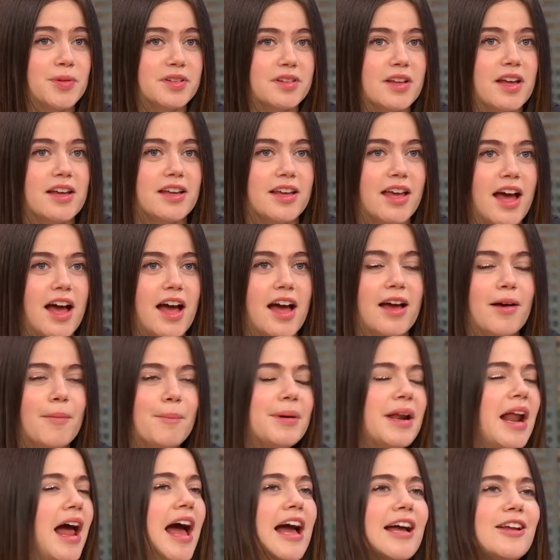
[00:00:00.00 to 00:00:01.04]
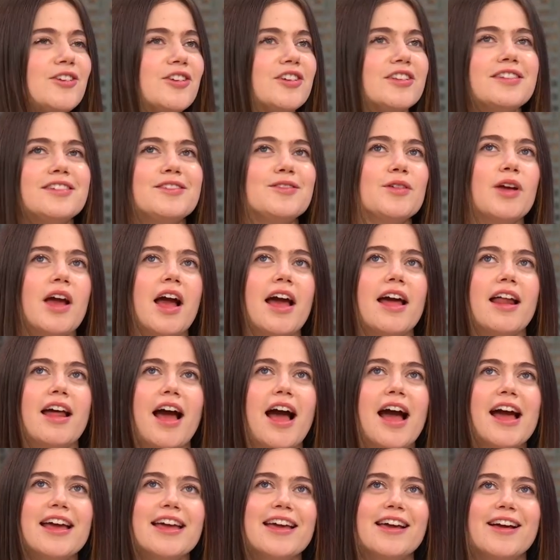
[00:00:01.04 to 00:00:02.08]
percent, yeah. But I just, kind,
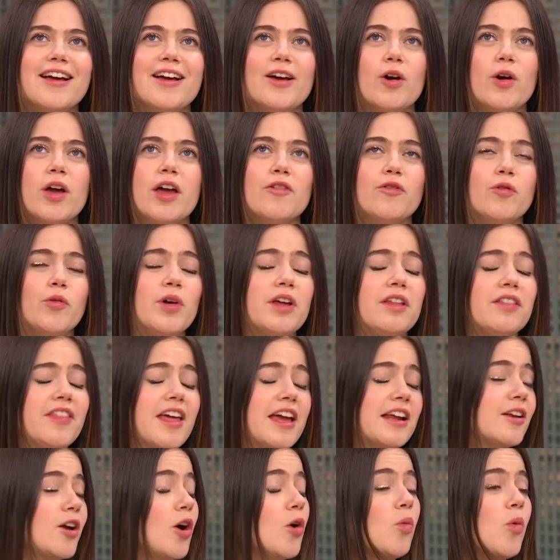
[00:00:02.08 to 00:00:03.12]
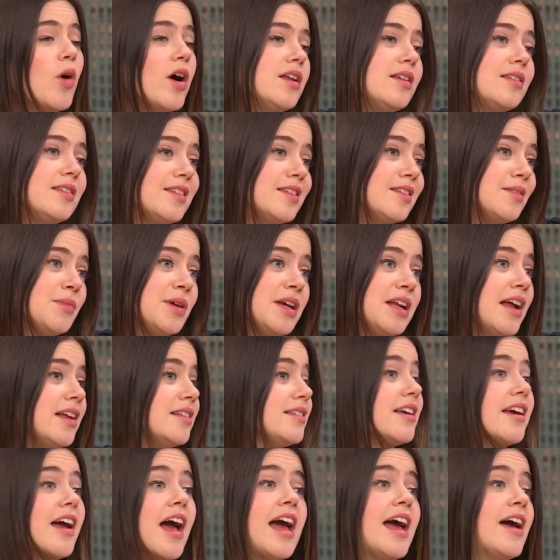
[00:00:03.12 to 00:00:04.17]
I if we they'd go, "What does this mean?"
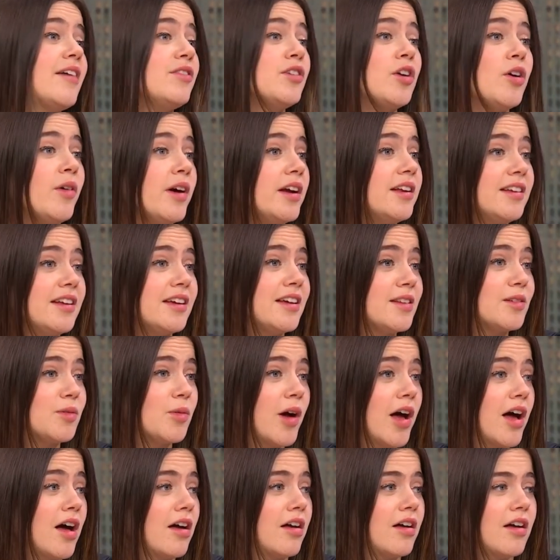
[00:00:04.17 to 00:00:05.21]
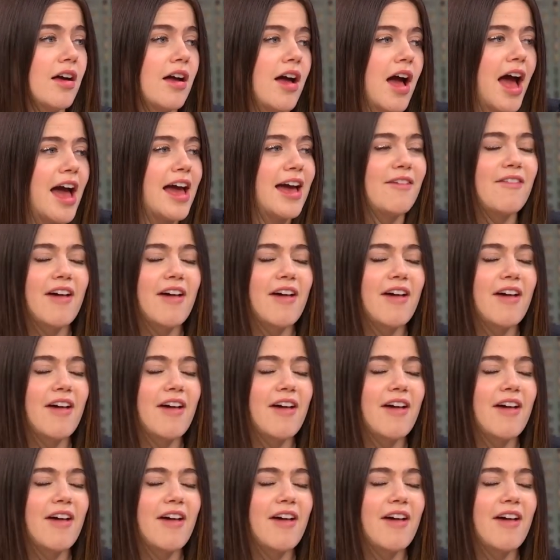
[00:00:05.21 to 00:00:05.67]
I'd say, "I have no idea." as well. I